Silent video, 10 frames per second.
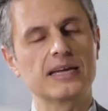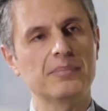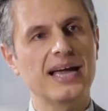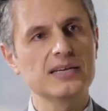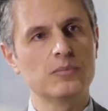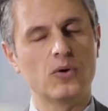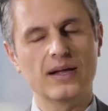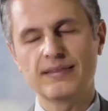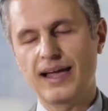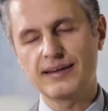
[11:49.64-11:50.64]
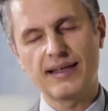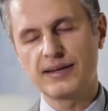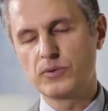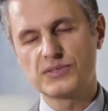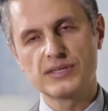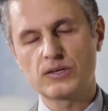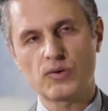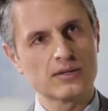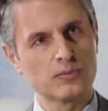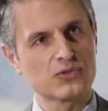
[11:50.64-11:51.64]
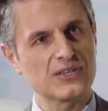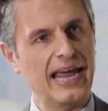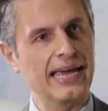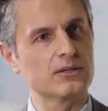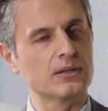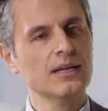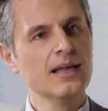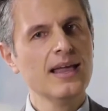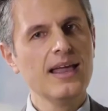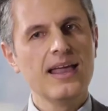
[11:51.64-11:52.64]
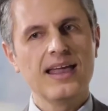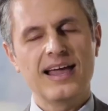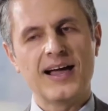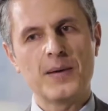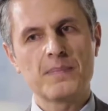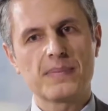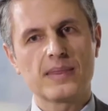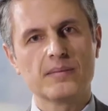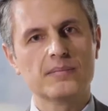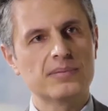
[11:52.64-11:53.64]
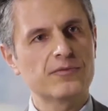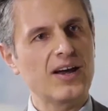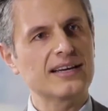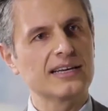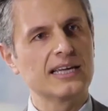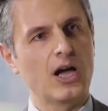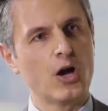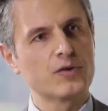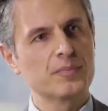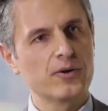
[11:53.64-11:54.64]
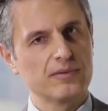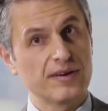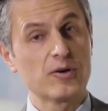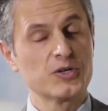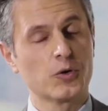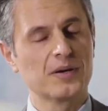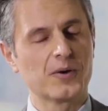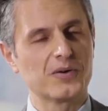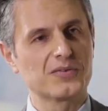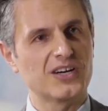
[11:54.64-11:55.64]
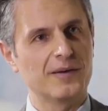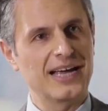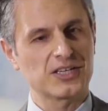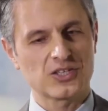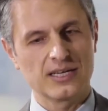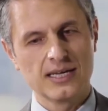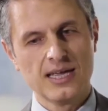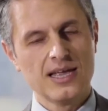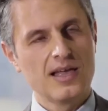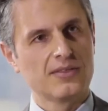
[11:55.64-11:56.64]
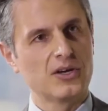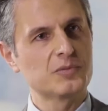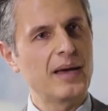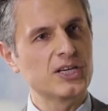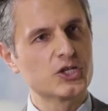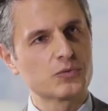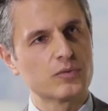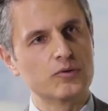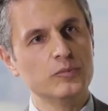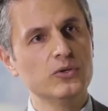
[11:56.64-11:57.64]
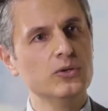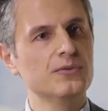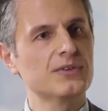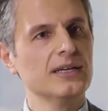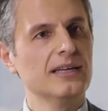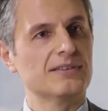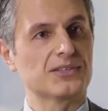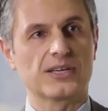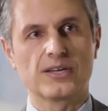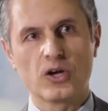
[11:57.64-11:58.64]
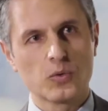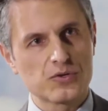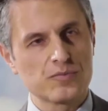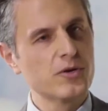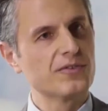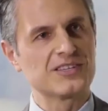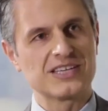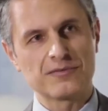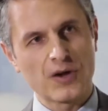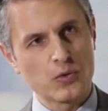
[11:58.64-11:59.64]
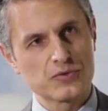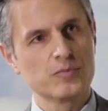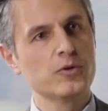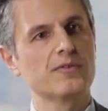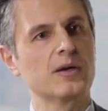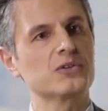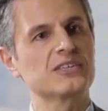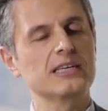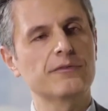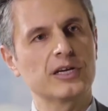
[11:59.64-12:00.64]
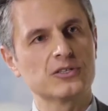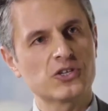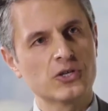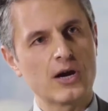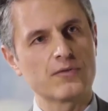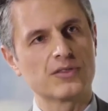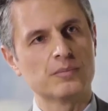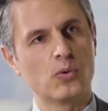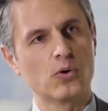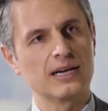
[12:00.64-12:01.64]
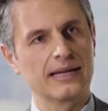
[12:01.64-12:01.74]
get paid more. And it was an incredible scandal. But frankly, over a very short period of time, actually, those managers were removed, the CEO was removed, the CFO was removed, there was significant turnover at the board